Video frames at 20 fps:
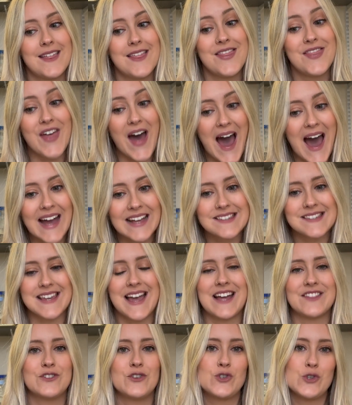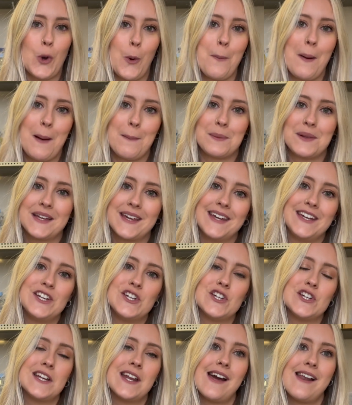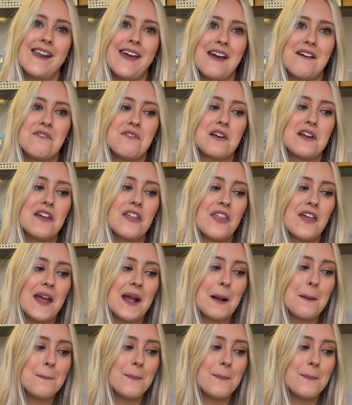that and the job application and everything,